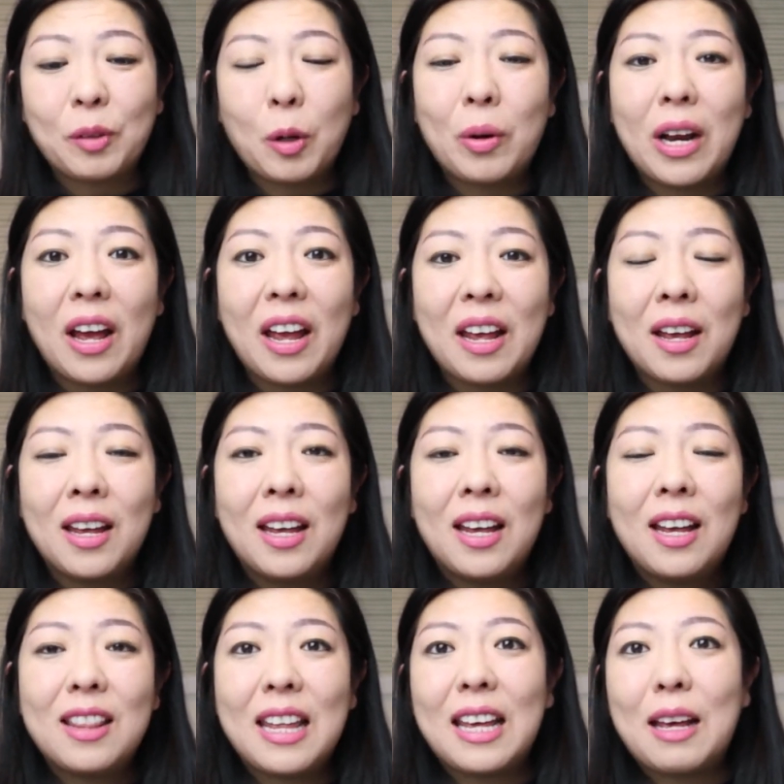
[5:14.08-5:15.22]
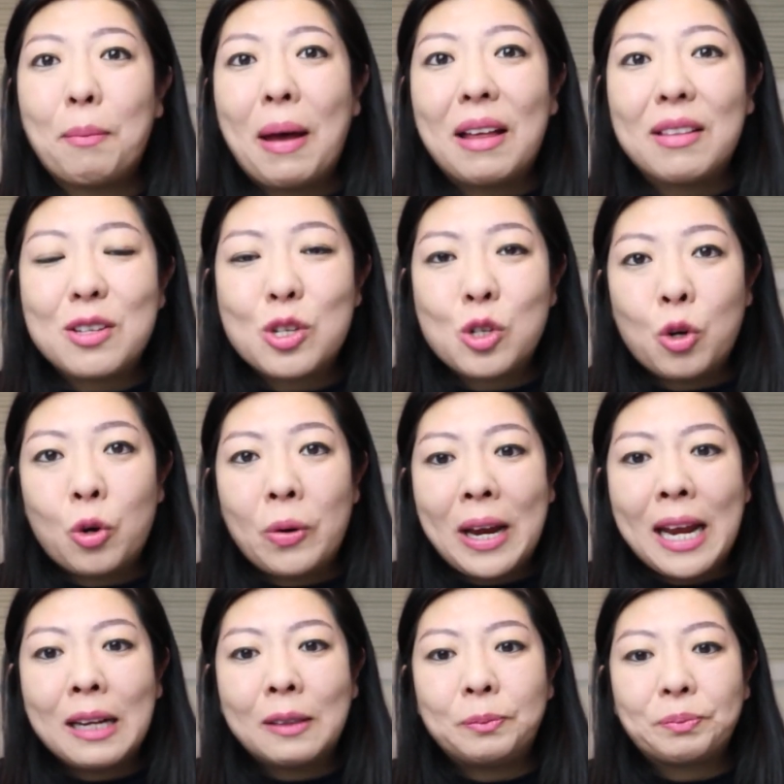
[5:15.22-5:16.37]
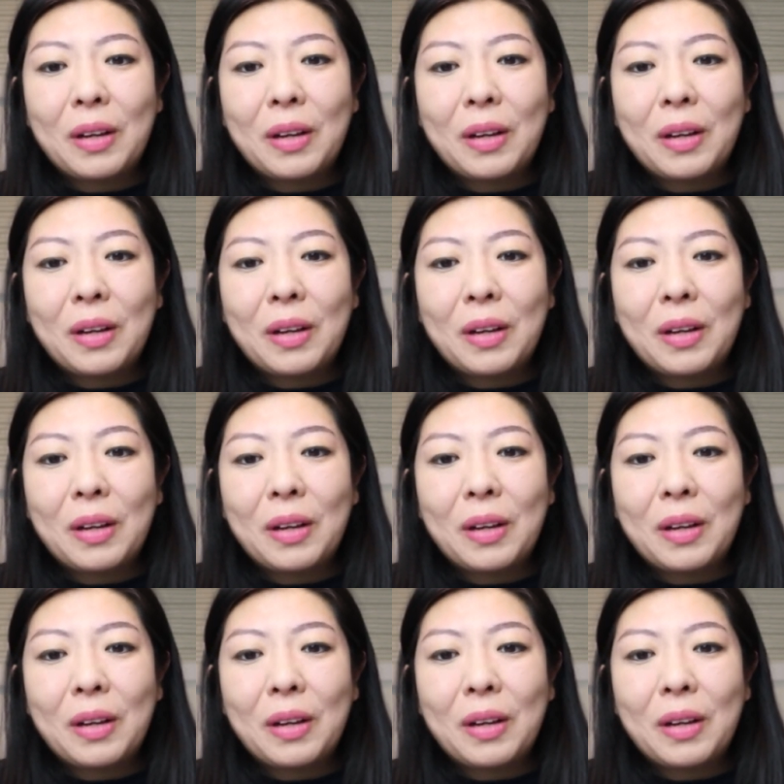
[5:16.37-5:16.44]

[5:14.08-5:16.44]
when I think about this story.